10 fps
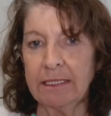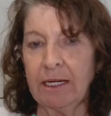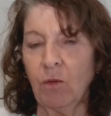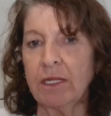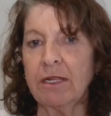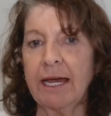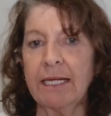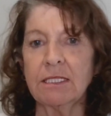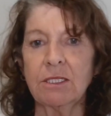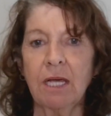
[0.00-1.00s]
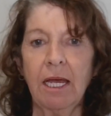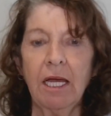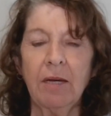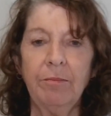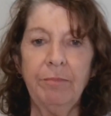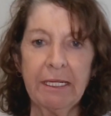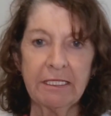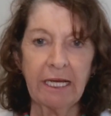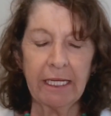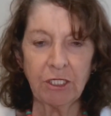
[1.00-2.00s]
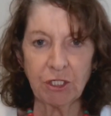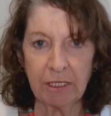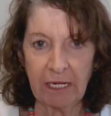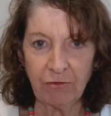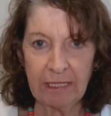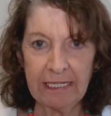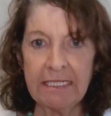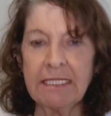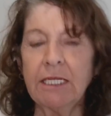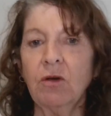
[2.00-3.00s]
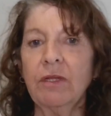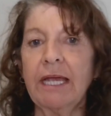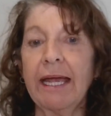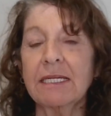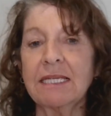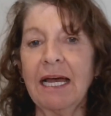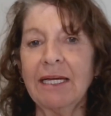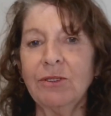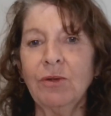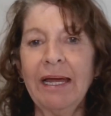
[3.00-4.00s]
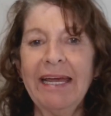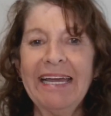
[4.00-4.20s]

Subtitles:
Now, whether that's meditation and releasing on the exhale,